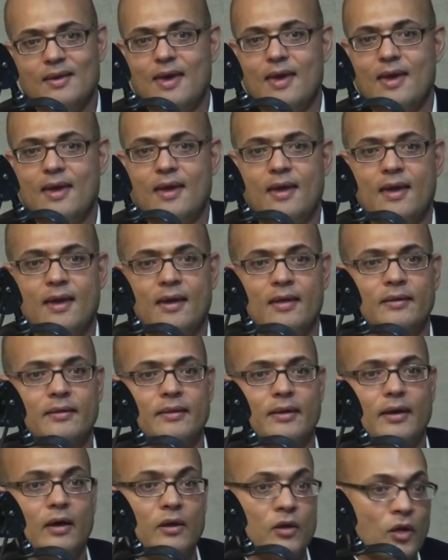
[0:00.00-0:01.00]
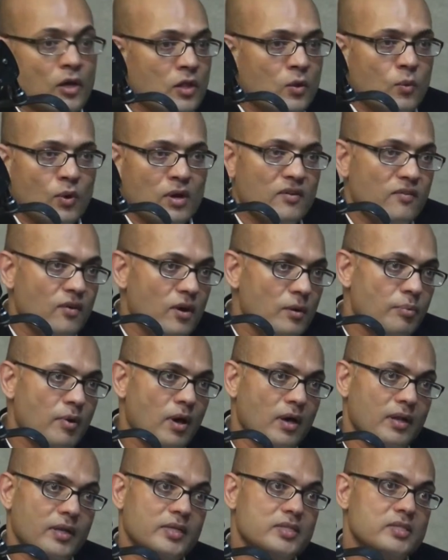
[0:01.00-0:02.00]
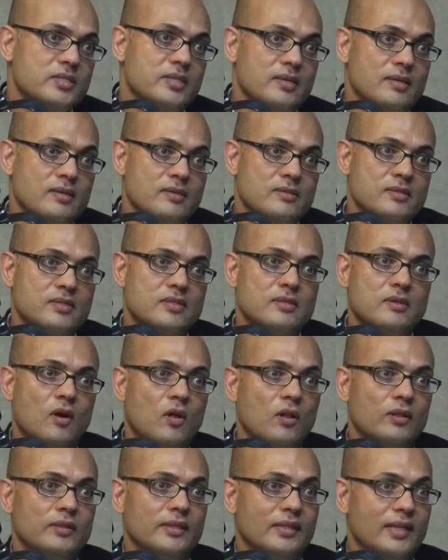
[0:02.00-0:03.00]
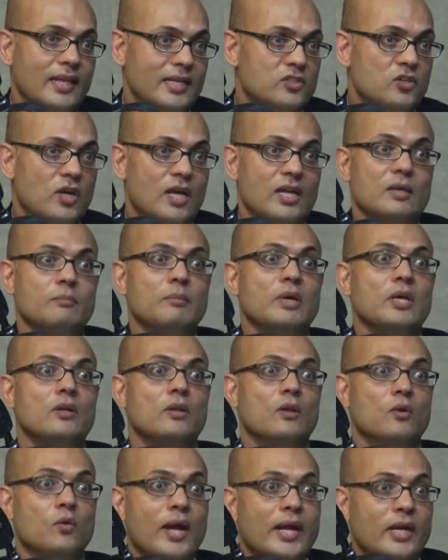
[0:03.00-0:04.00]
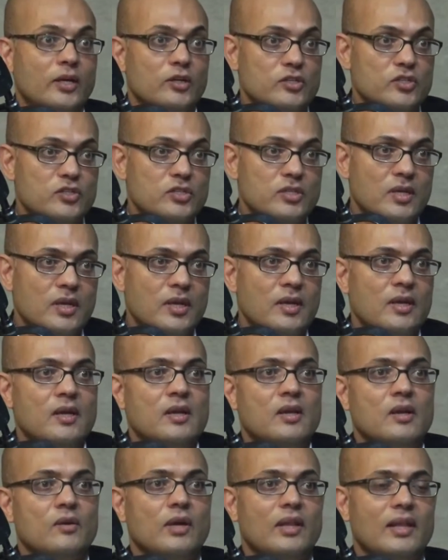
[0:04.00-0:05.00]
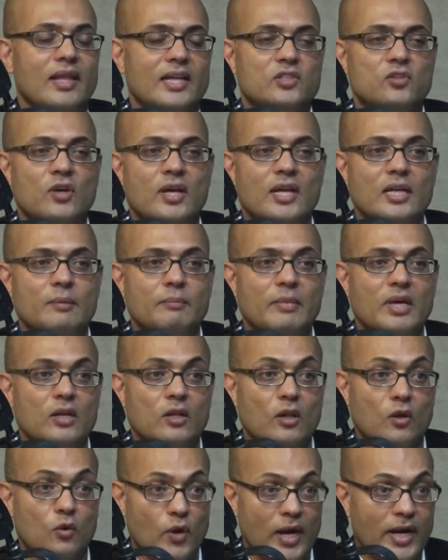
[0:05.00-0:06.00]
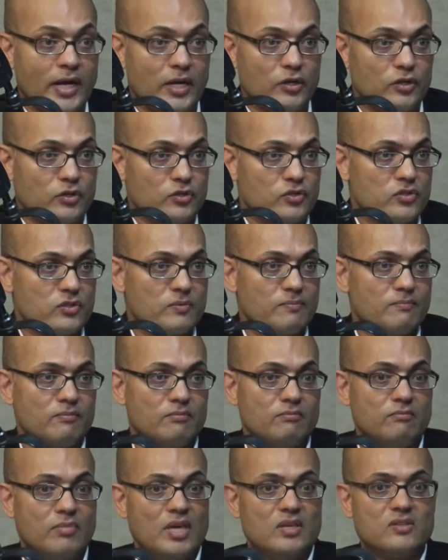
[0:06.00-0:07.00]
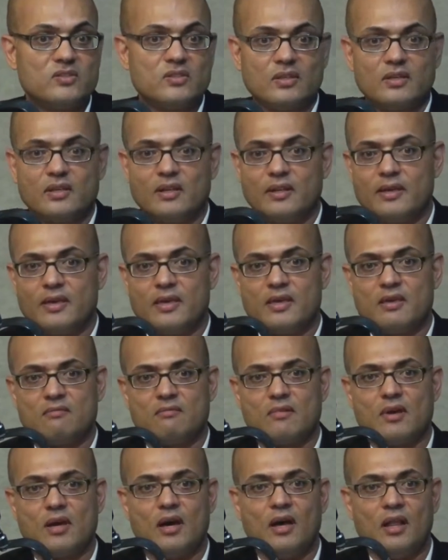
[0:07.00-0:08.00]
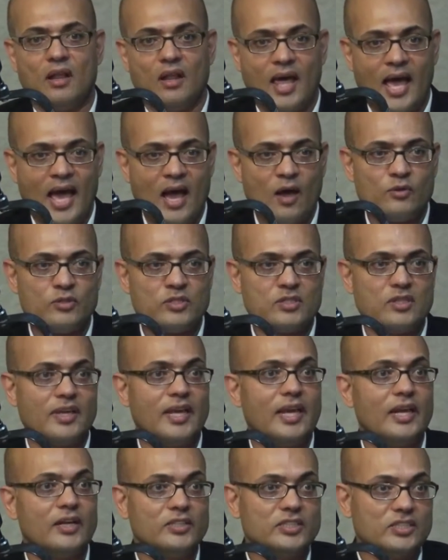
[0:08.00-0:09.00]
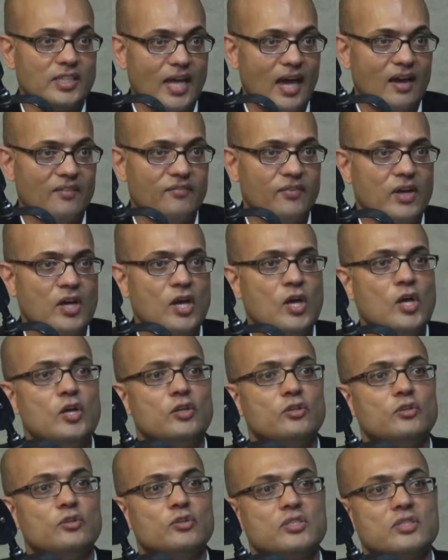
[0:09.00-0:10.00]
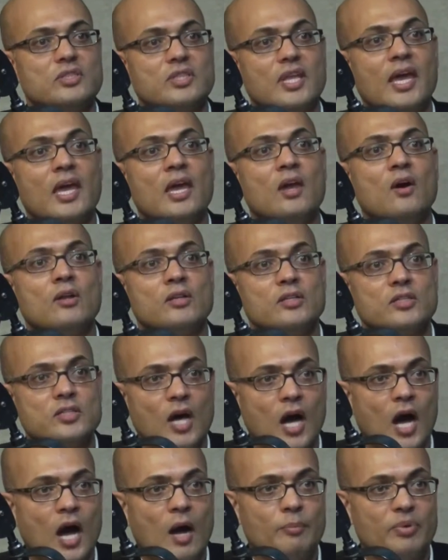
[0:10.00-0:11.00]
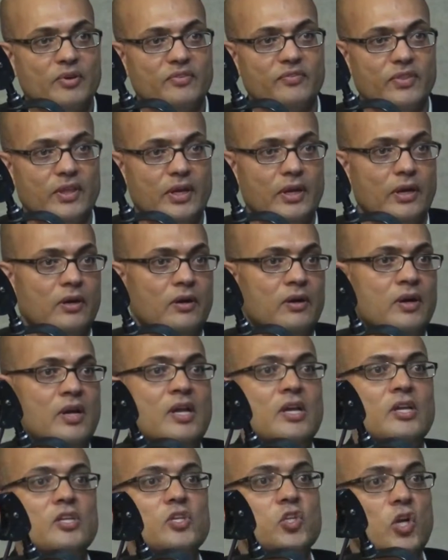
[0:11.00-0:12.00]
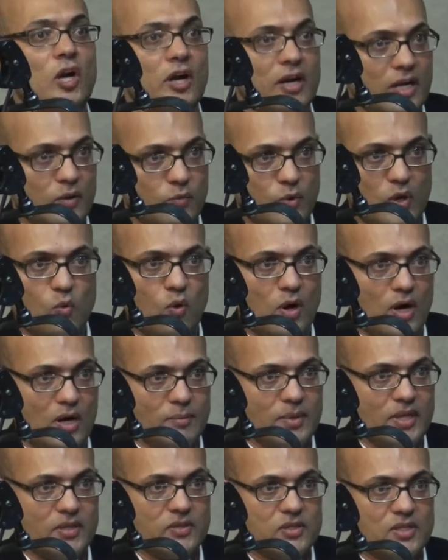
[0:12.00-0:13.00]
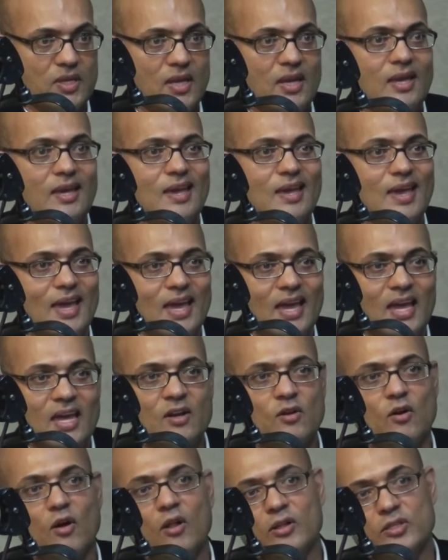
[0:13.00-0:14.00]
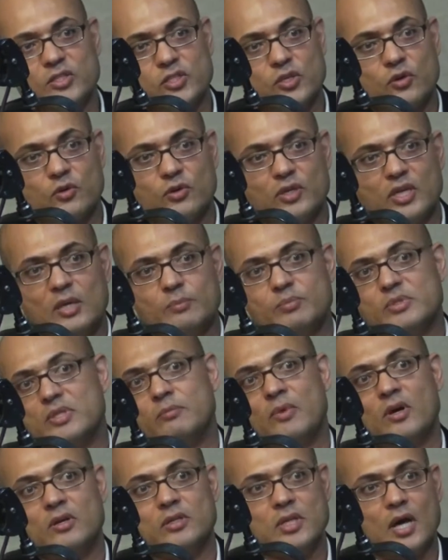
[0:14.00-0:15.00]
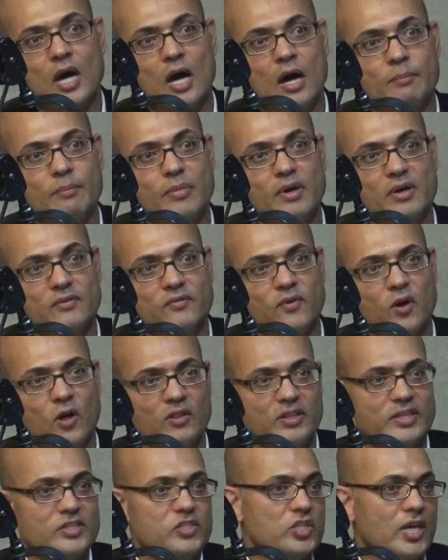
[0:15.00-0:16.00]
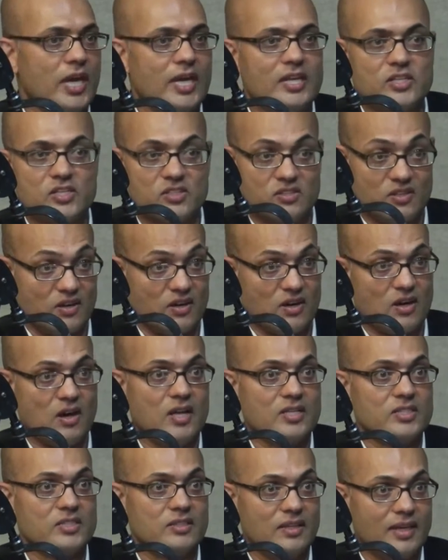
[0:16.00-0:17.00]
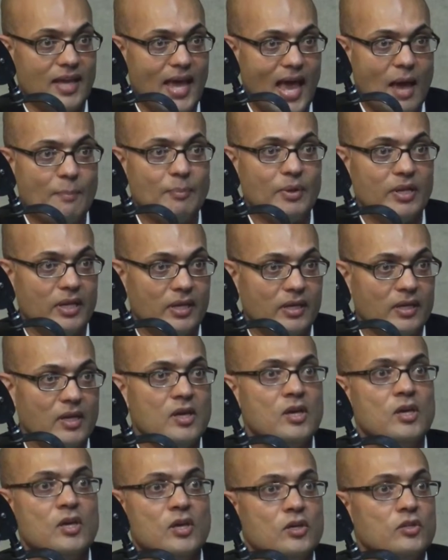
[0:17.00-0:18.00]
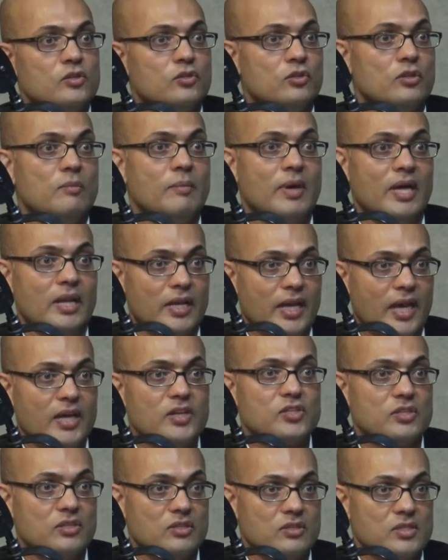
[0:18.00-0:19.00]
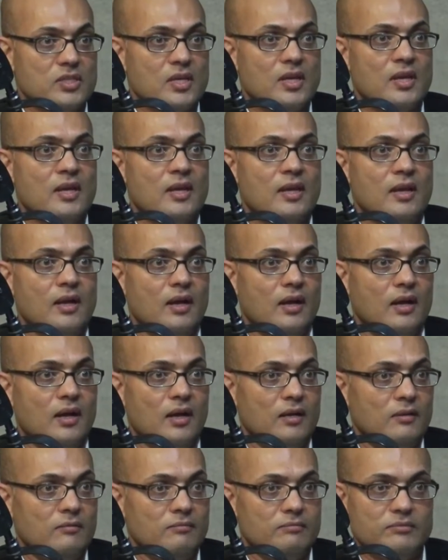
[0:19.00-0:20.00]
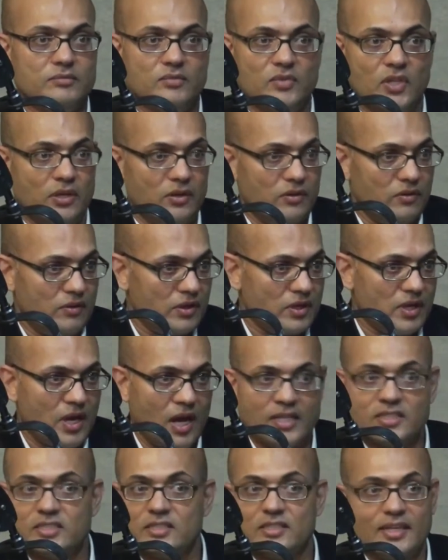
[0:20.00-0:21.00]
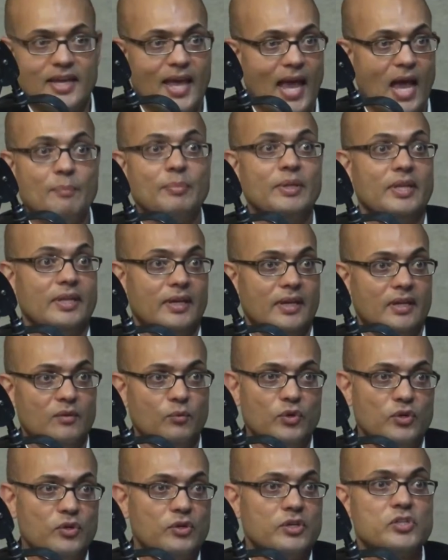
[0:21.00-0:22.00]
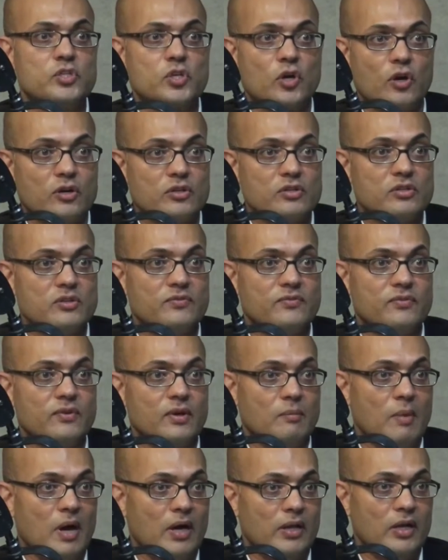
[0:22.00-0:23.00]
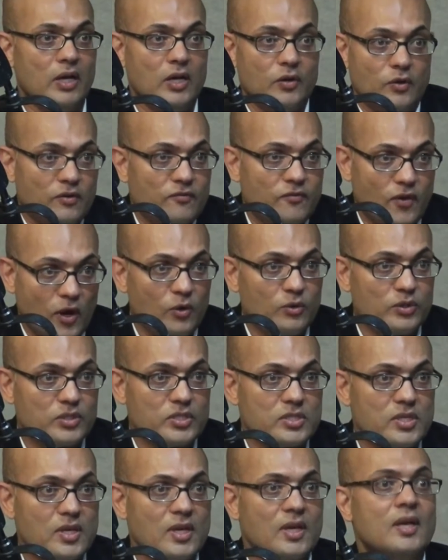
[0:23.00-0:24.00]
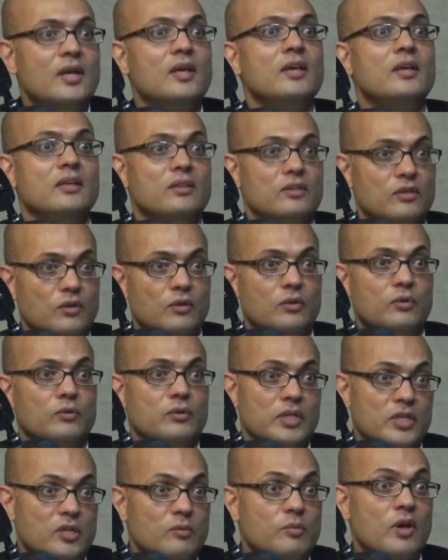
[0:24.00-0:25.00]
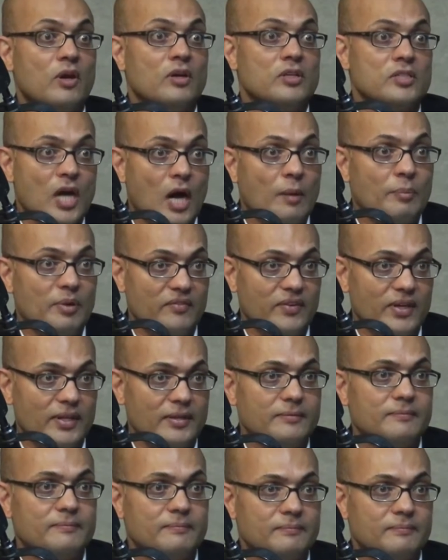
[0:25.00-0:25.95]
And another one of our products is called electronic medical records. Electronic medical records basically allows the care staff to stay on top of their charting requirements and also keeps them on top of all the changes that are constantly happening to the medications. They're constantly happening. And when you're in charge of about 100 folks, you need to be on top of it.